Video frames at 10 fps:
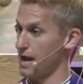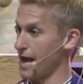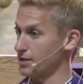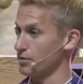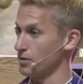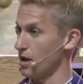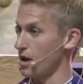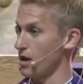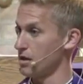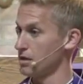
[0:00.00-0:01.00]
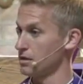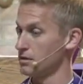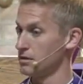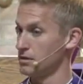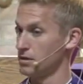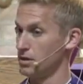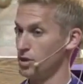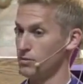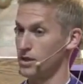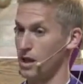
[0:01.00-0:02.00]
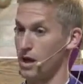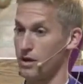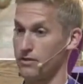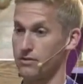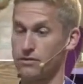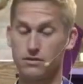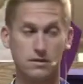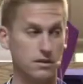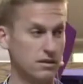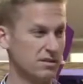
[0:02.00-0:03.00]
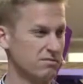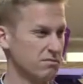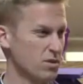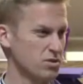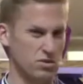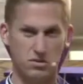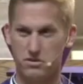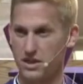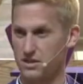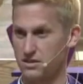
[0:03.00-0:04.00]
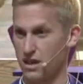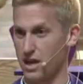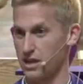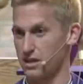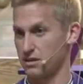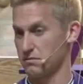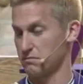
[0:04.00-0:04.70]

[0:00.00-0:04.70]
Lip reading: natural law, human laws. Those are things like